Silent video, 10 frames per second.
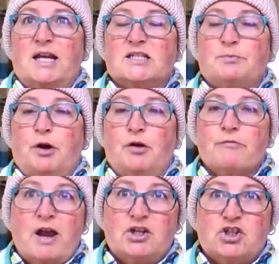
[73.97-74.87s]

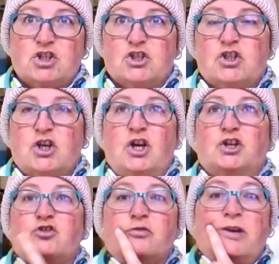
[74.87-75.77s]
exploration
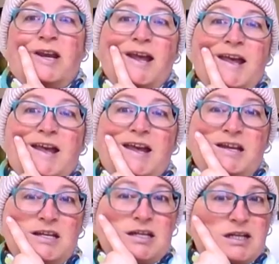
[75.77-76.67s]
surgery
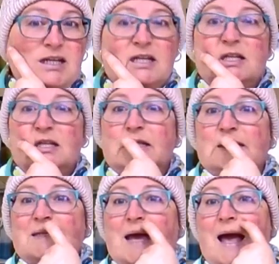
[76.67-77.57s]
in
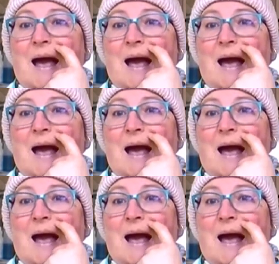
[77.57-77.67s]
his